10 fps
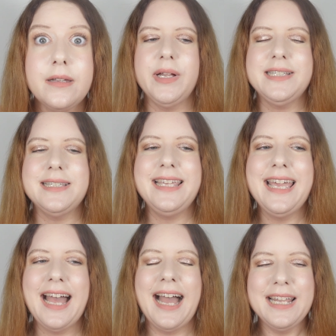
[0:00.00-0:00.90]
But
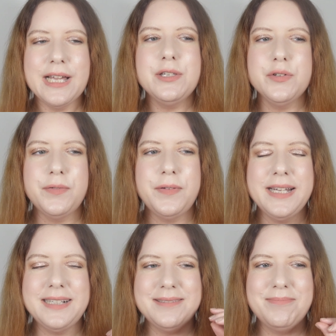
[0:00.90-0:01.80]
yeah, I do
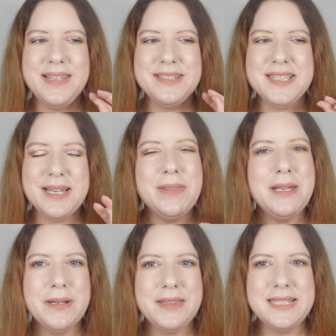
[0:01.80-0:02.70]
feel there's
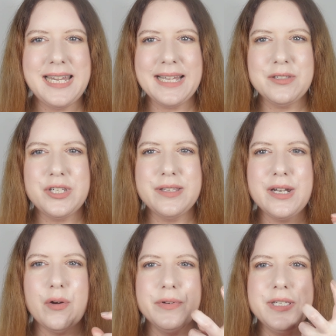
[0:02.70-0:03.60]
something about the texture
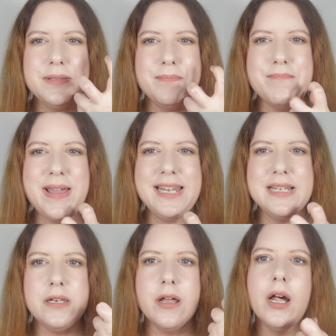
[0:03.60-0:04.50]
that always made
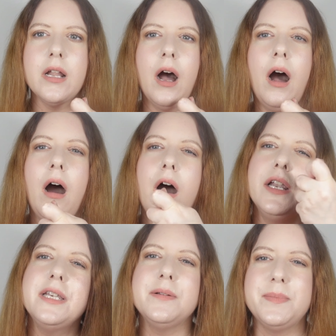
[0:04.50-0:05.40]
it not
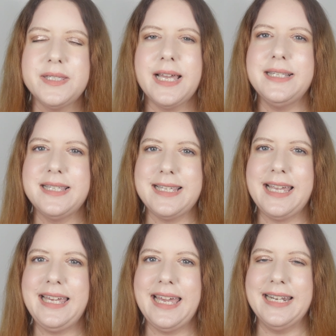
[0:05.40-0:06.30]
100%
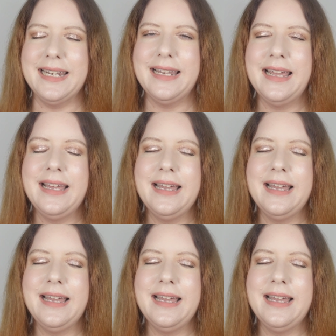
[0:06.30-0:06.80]
sink in.